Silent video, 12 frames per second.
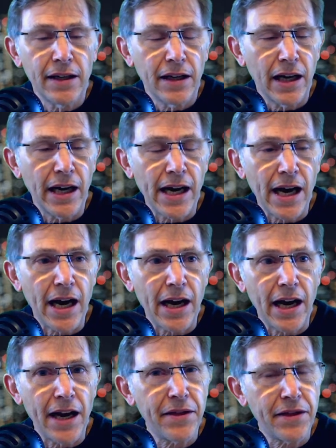
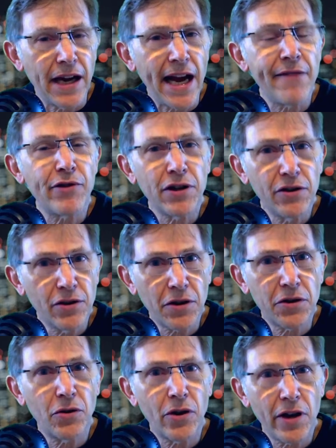I have on good
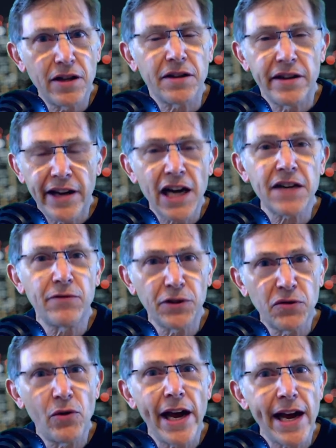authority that the Nashville
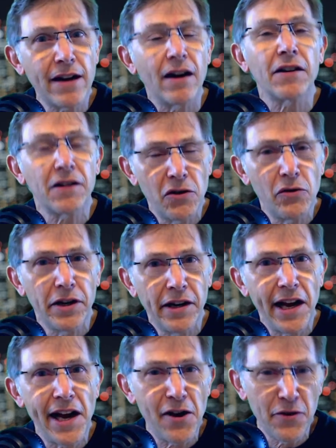Twang are going
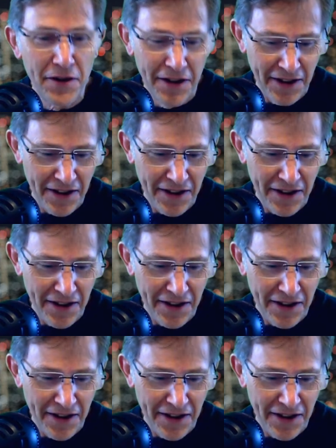down.